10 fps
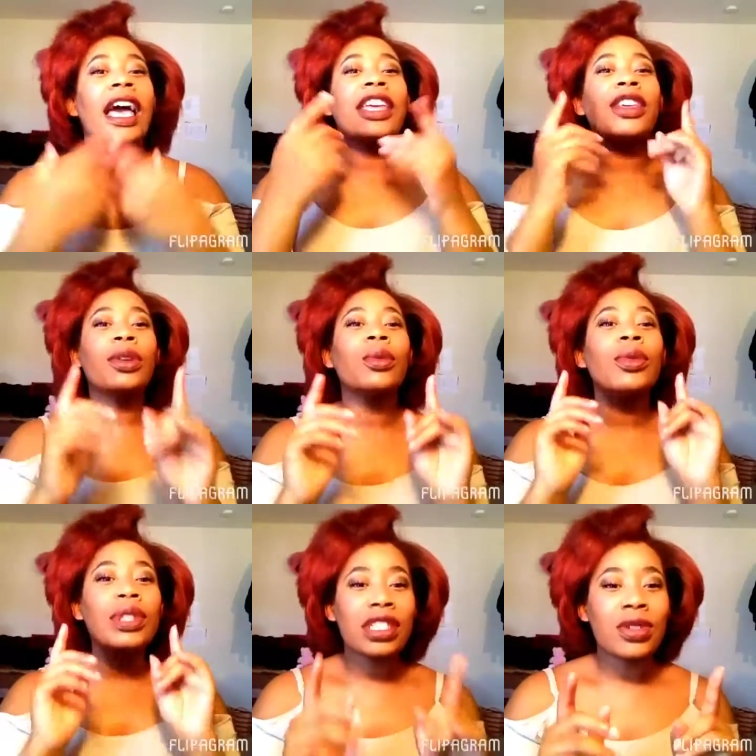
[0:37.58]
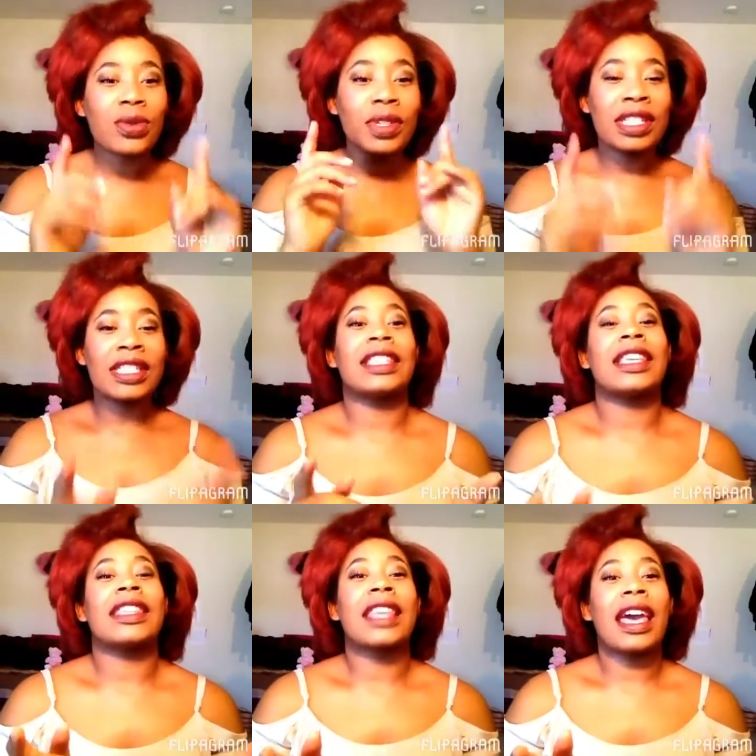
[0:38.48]
You will soon
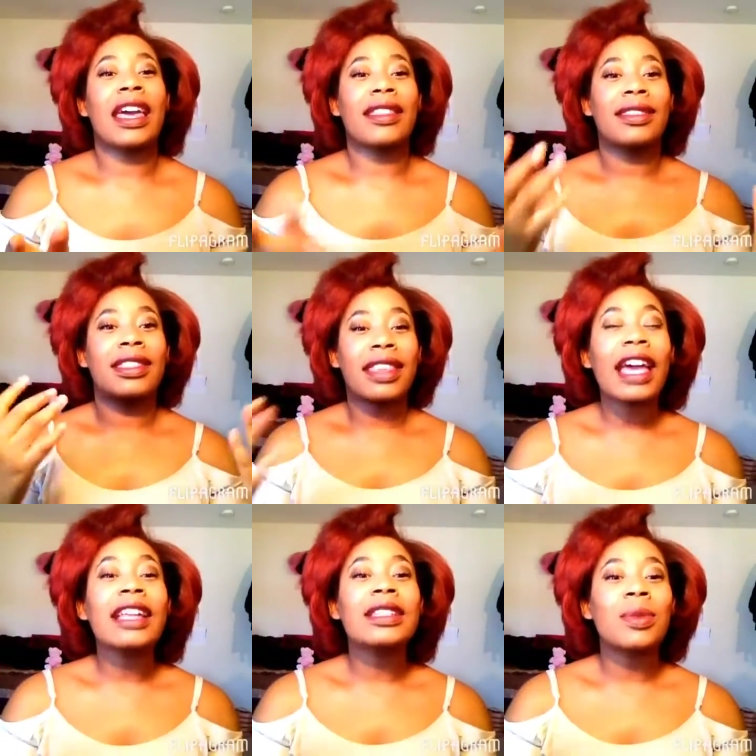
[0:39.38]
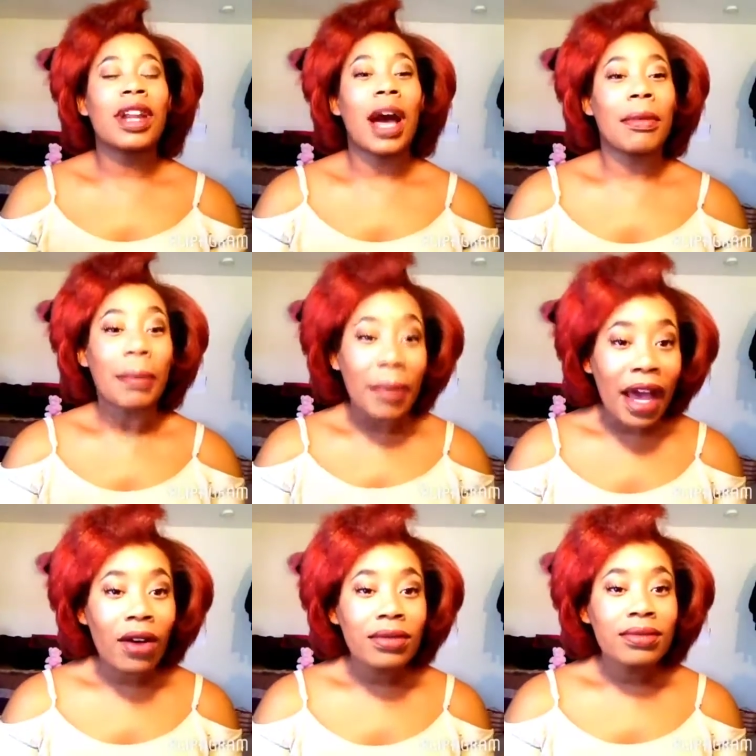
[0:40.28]
see that that's what I'm
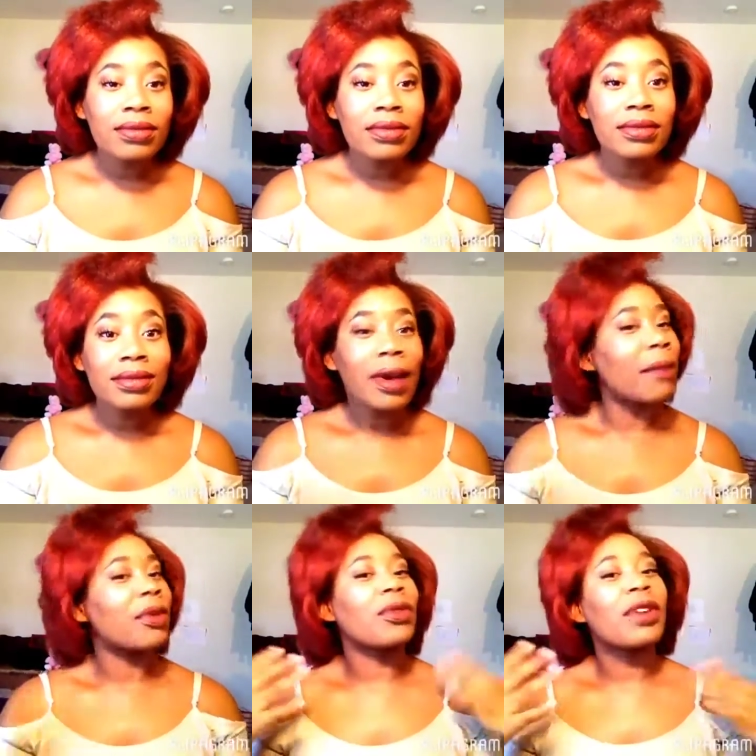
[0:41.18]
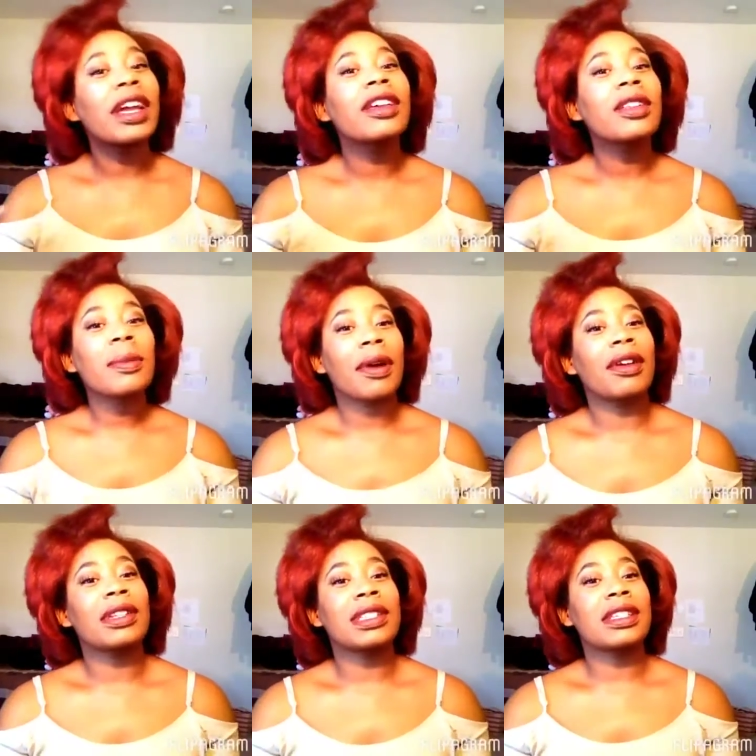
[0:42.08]
about. I'm a regular
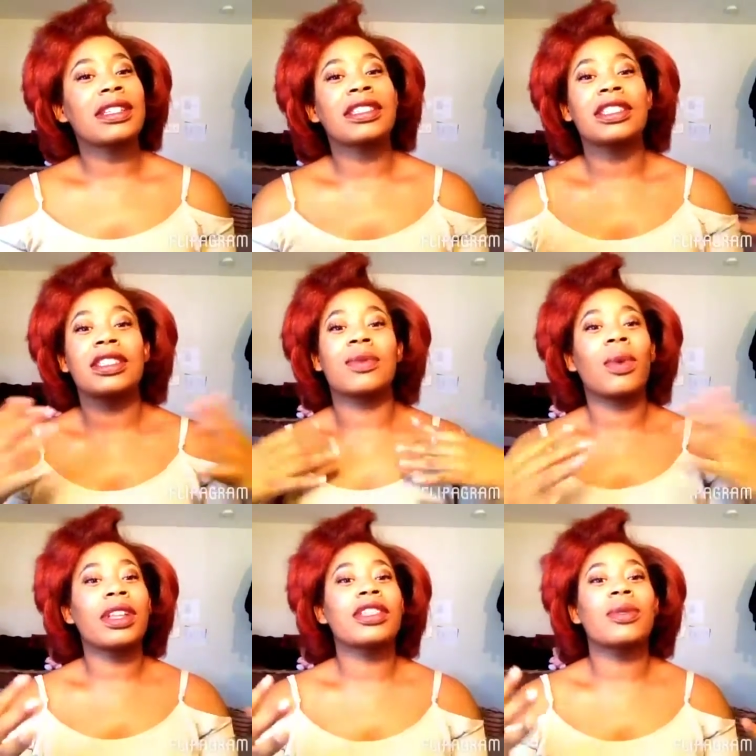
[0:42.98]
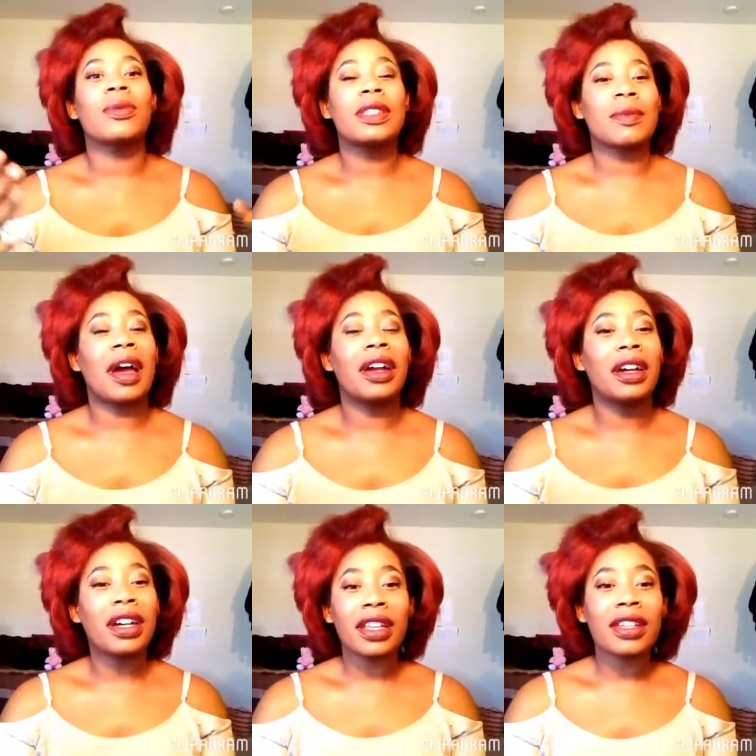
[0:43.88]
person just wanting to inspire
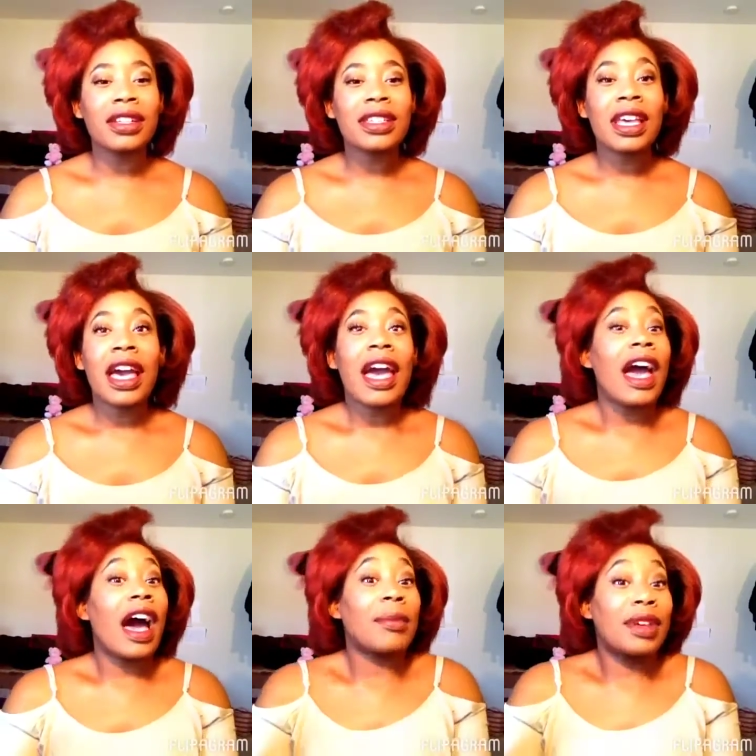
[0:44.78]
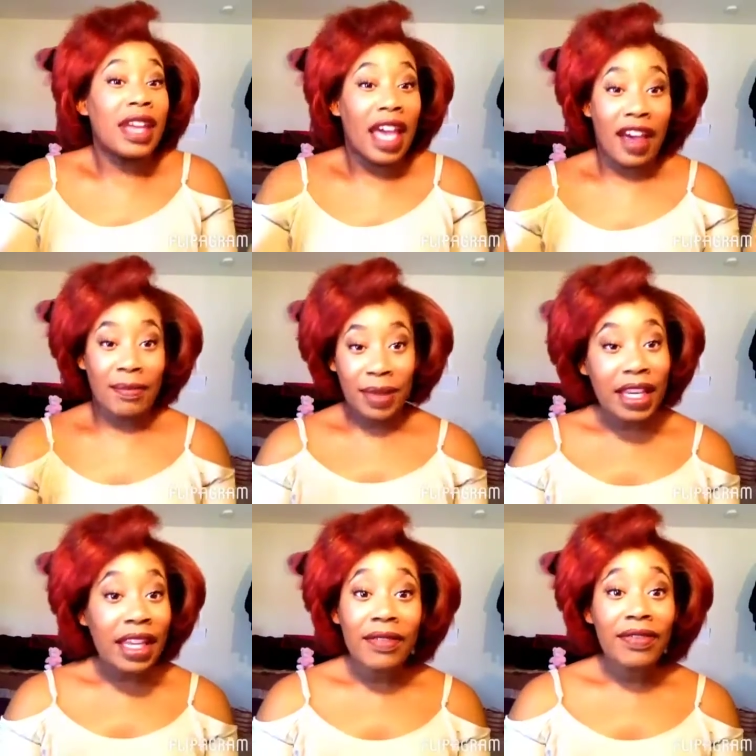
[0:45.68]
others. I'm going to have
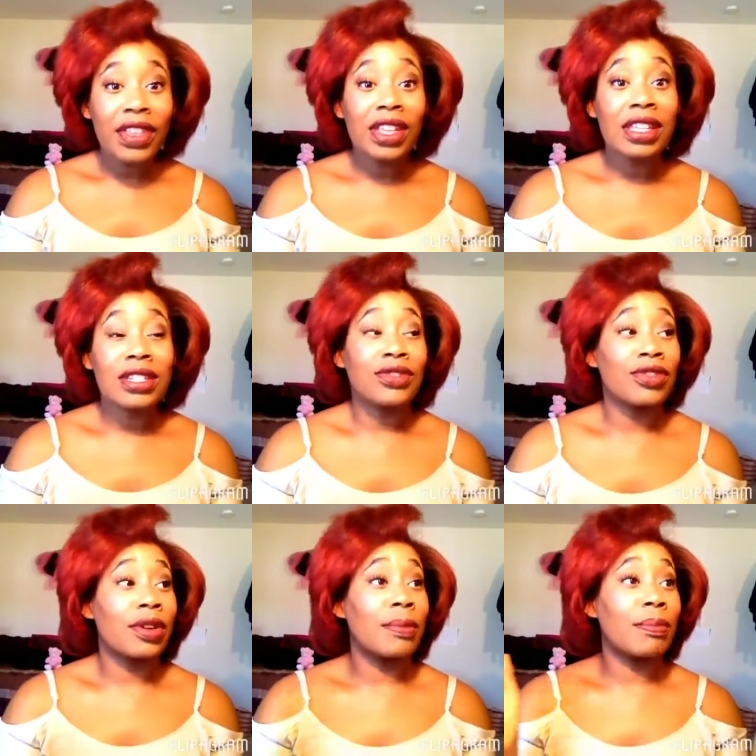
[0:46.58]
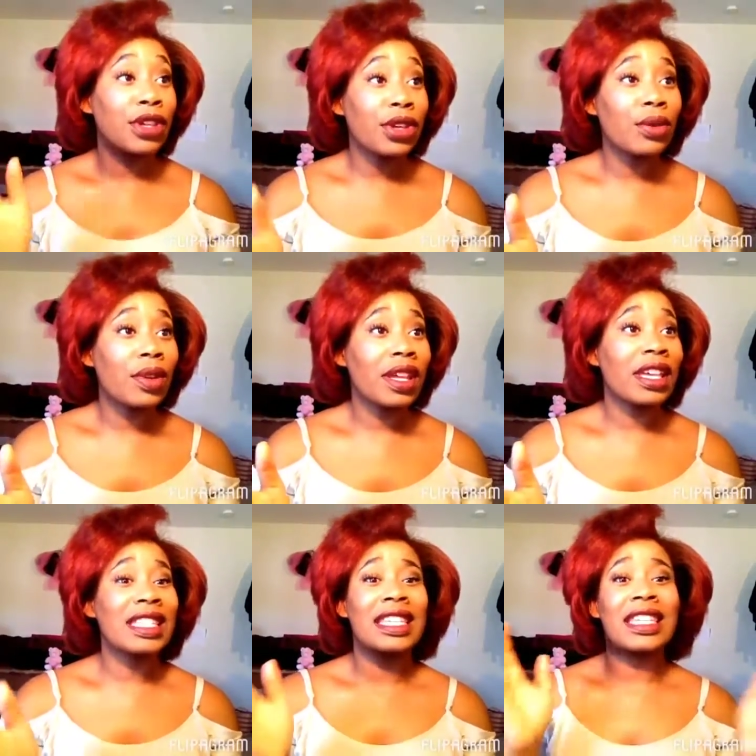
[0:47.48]
plenty of things from
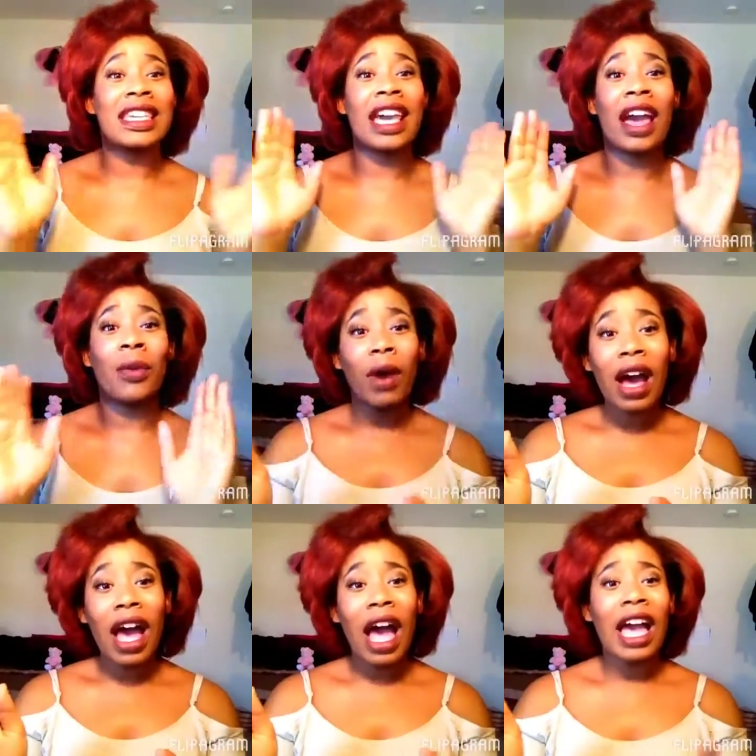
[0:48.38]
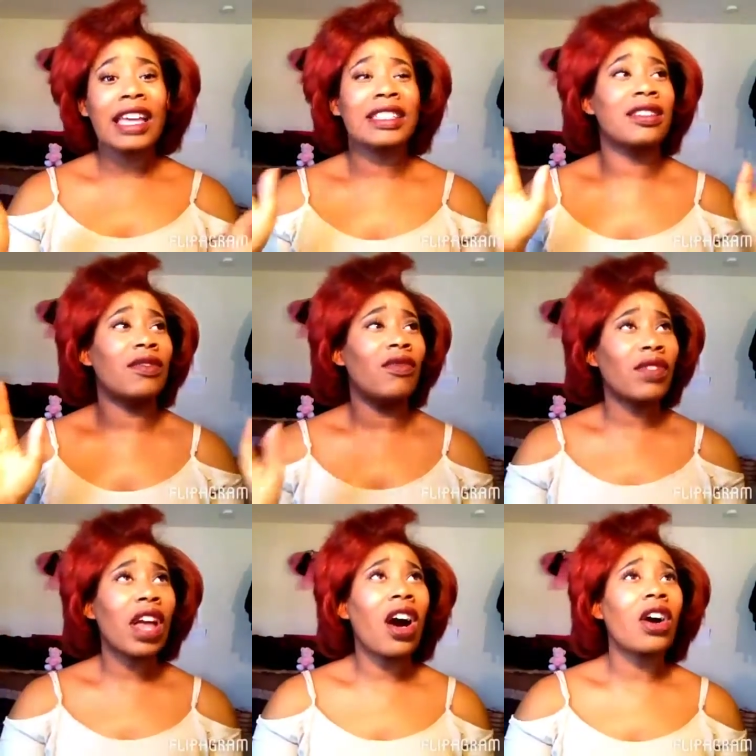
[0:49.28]
beauty to DIYs to
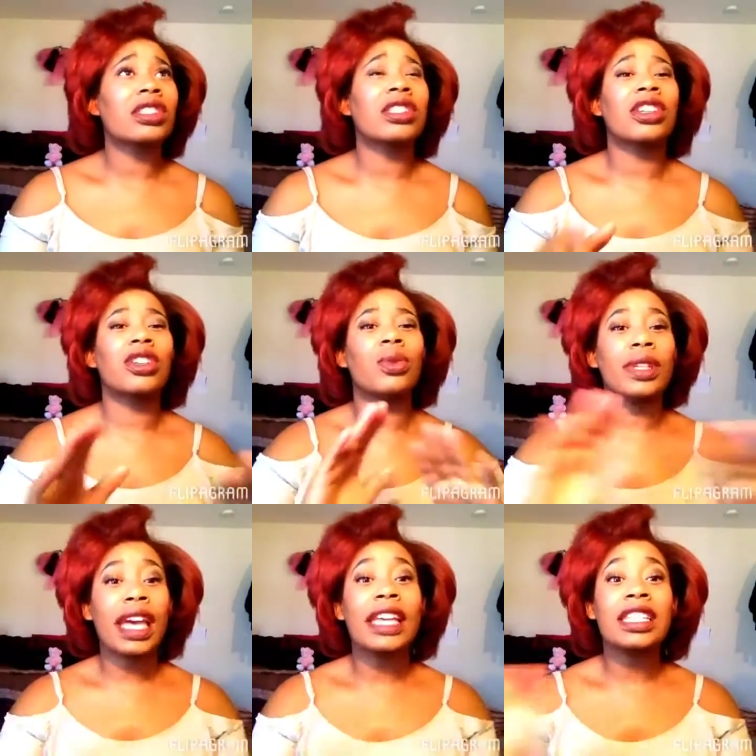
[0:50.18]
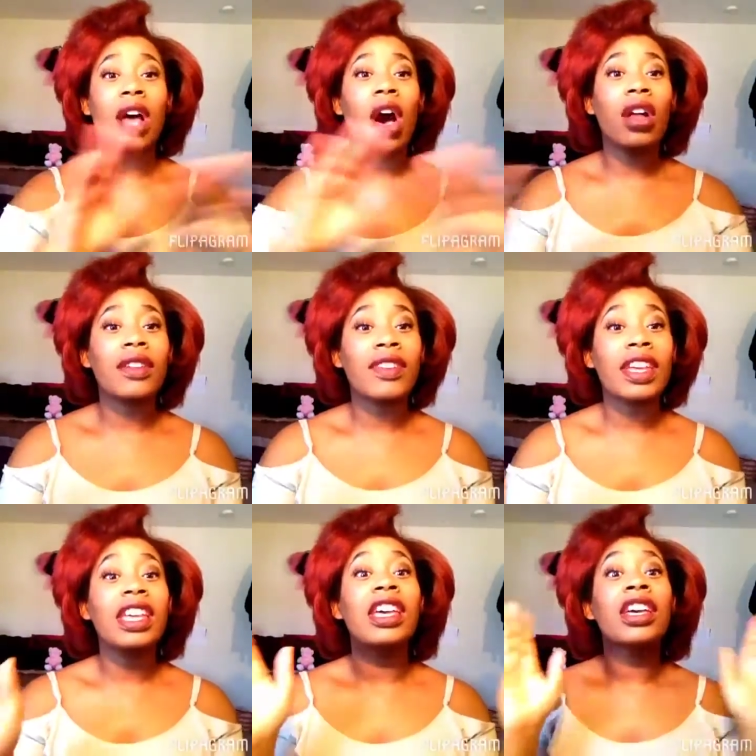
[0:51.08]
vlogs to Q&As, all of it.